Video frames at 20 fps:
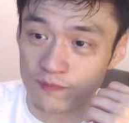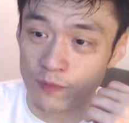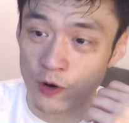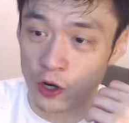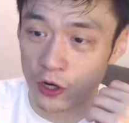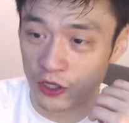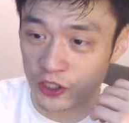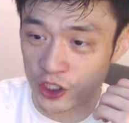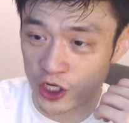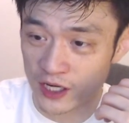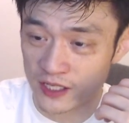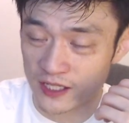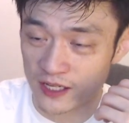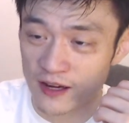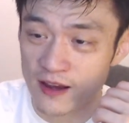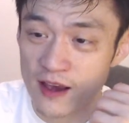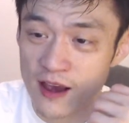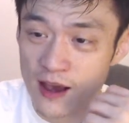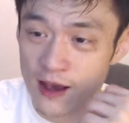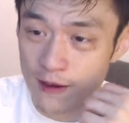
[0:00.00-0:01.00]
apologizing,
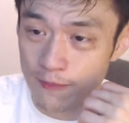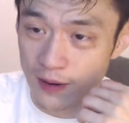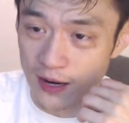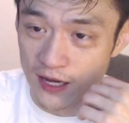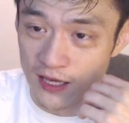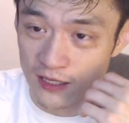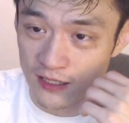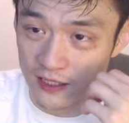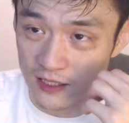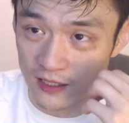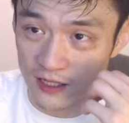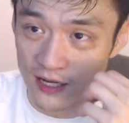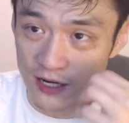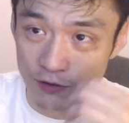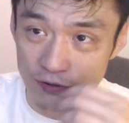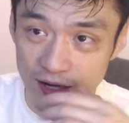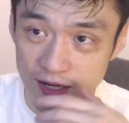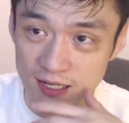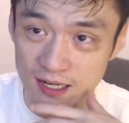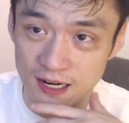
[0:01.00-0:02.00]
but he did get a
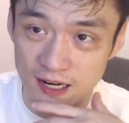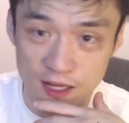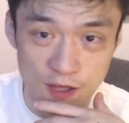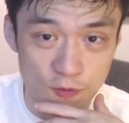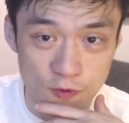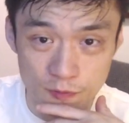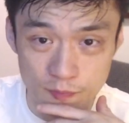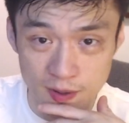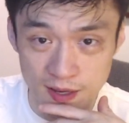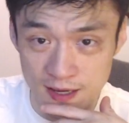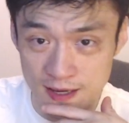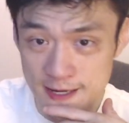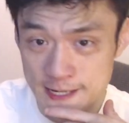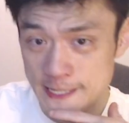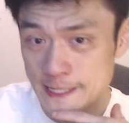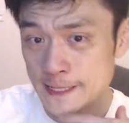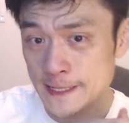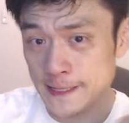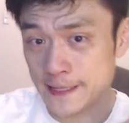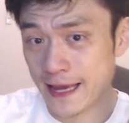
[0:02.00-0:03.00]
red card. He will be
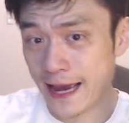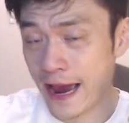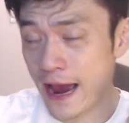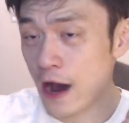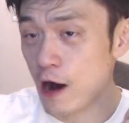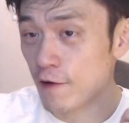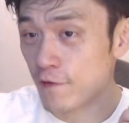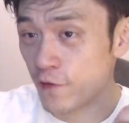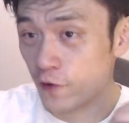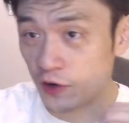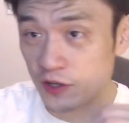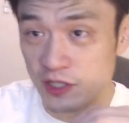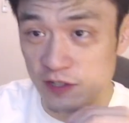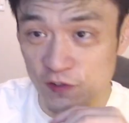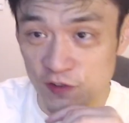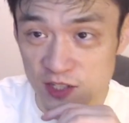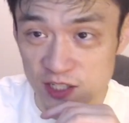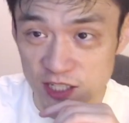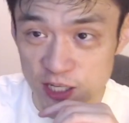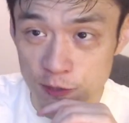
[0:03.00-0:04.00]
out for a
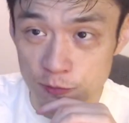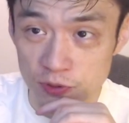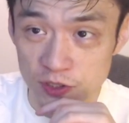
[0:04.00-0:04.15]
foreseeable